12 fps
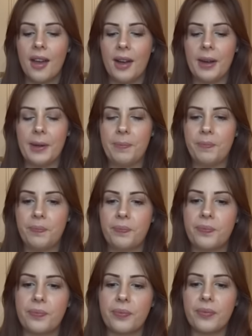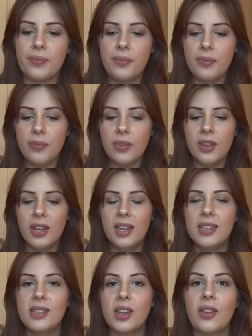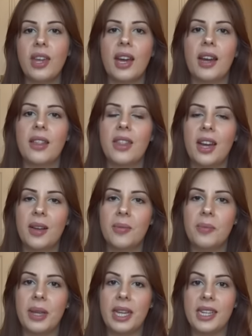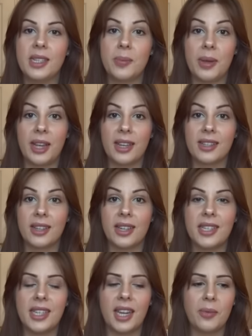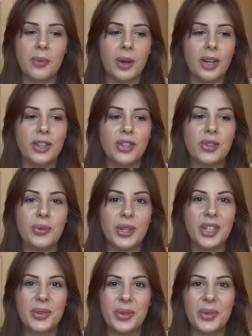Um, so yeah, that bit is a bit exciting, but I just wish